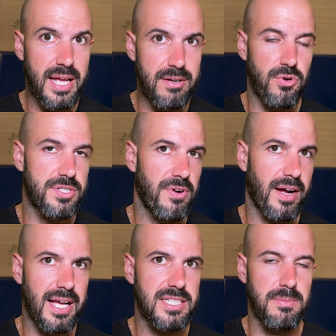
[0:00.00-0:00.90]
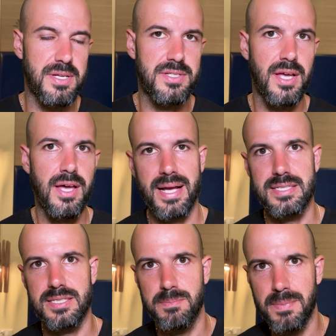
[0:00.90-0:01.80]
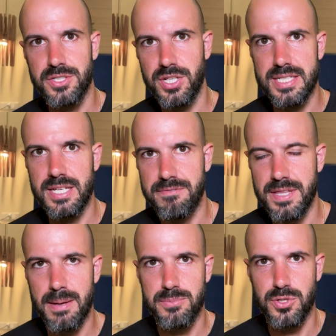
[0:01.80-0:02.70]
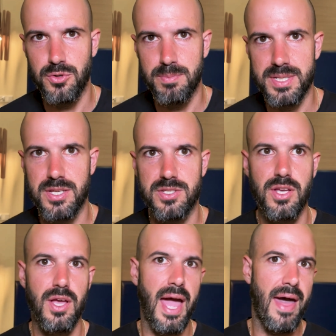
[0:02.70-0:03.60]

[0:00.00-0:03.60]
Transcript: one invoice for our customers, it makes it much easier for them to do business